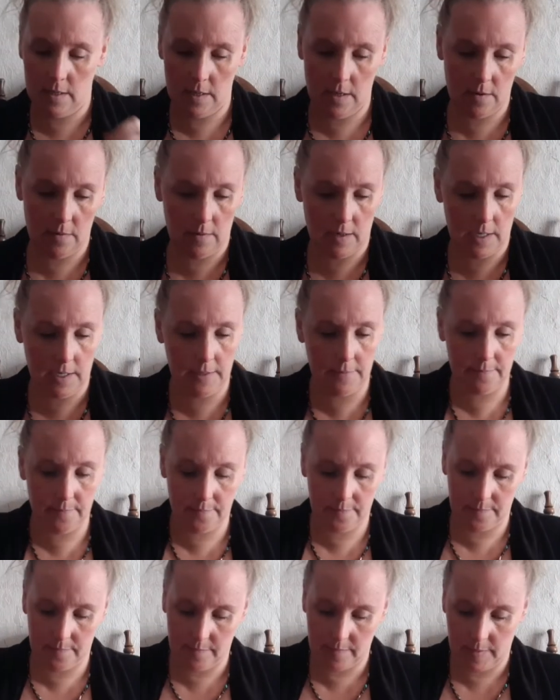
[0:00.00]
All right.
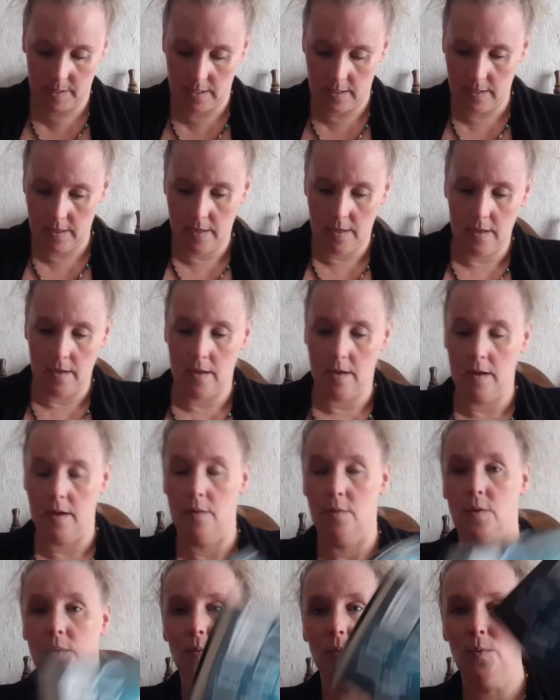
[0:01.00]

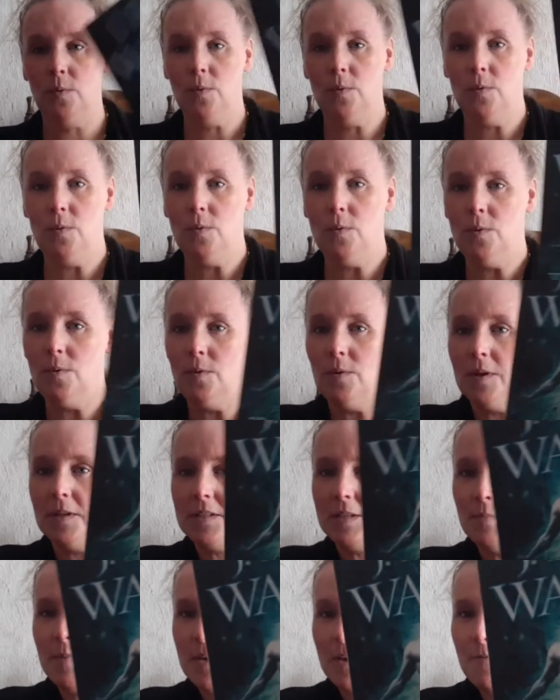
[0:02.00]
Ooh, that's
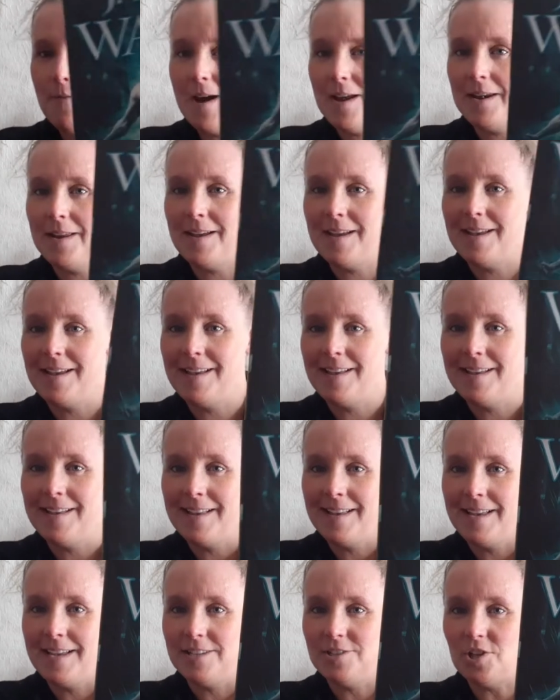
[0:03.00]
a big one.
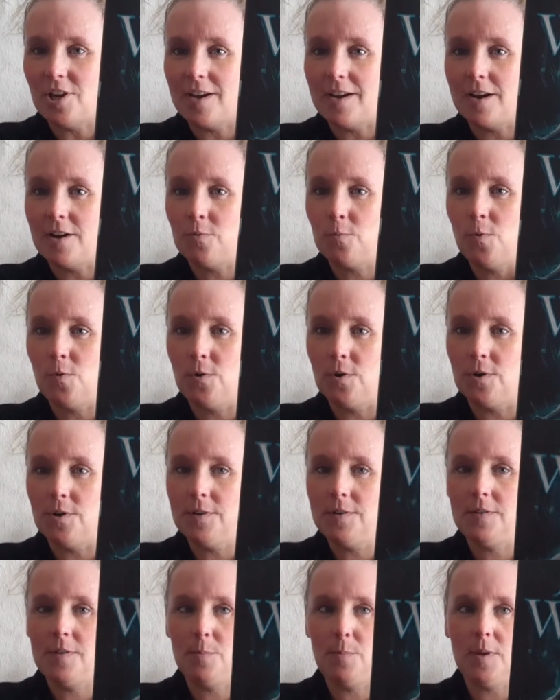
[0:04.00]
J.R.
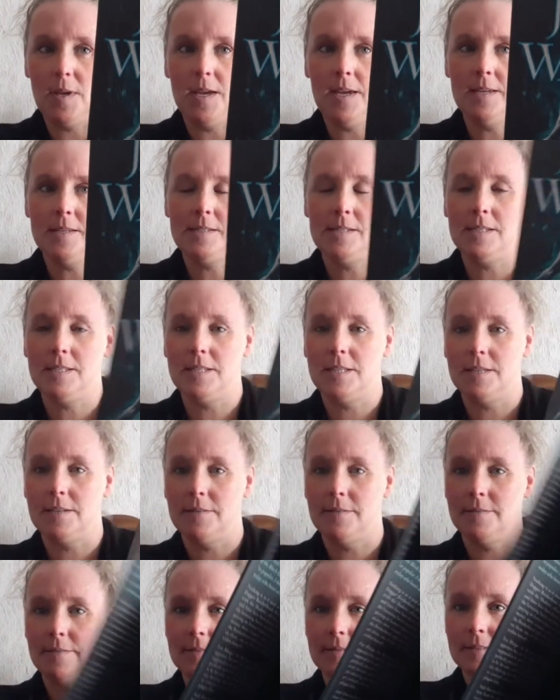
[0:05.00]
Ward, The Beast.
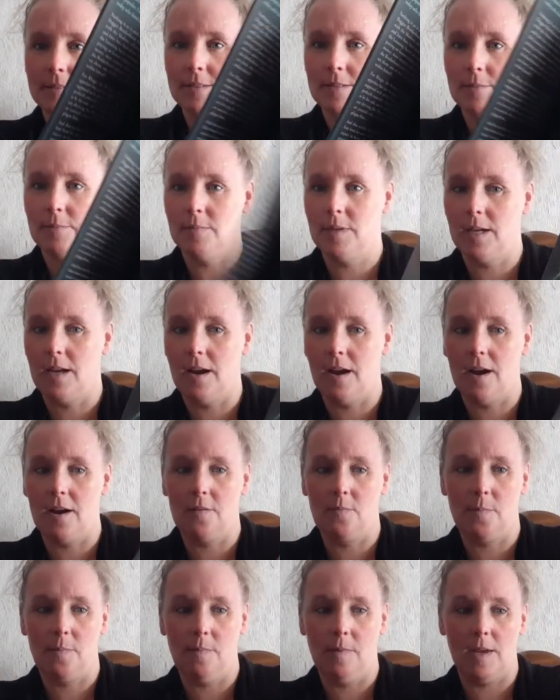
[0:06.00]
Big
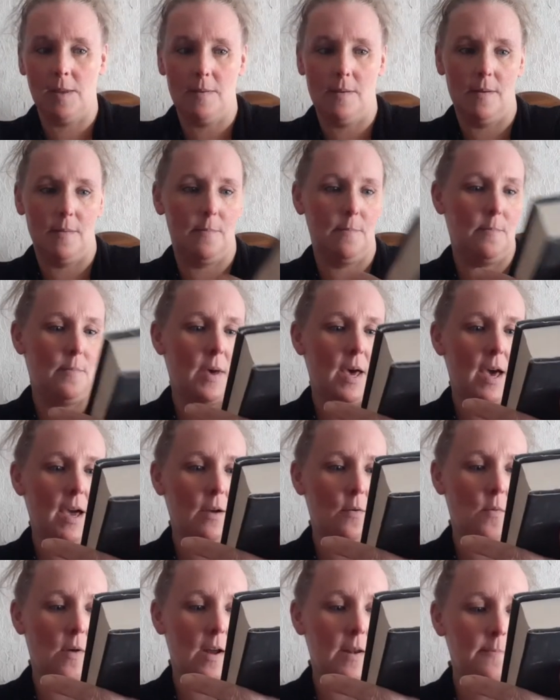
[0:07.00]
hardback
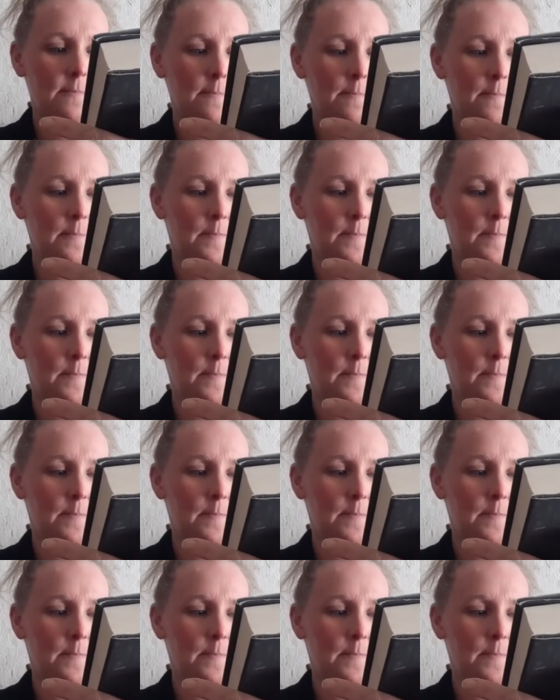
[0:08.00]
one.